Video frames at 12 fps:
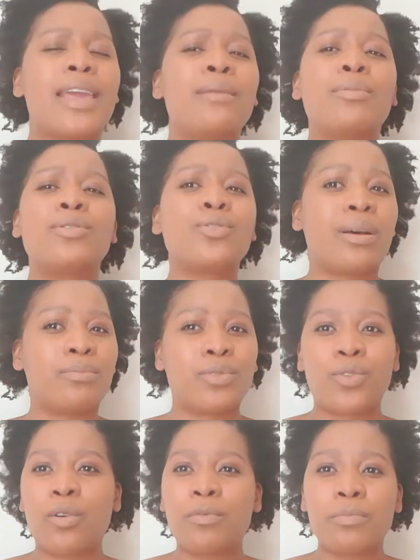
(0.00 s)
able to
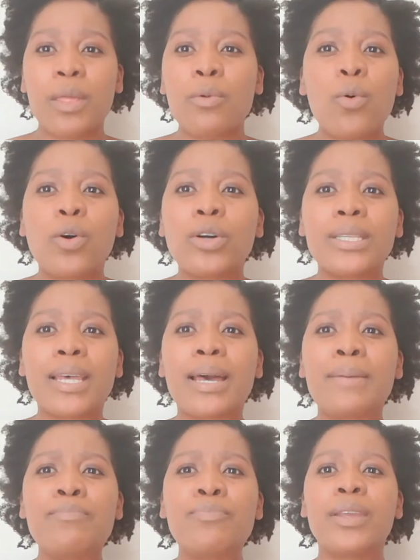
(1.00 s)
absorb the
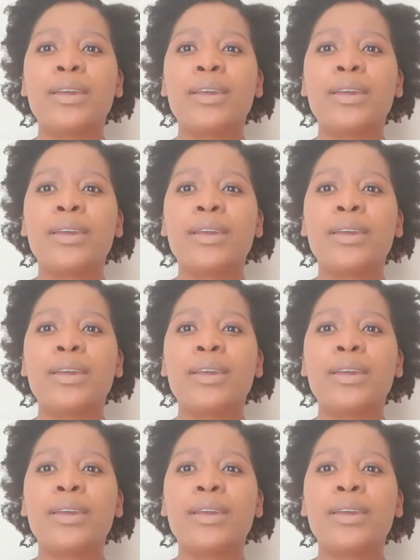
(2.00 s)
water,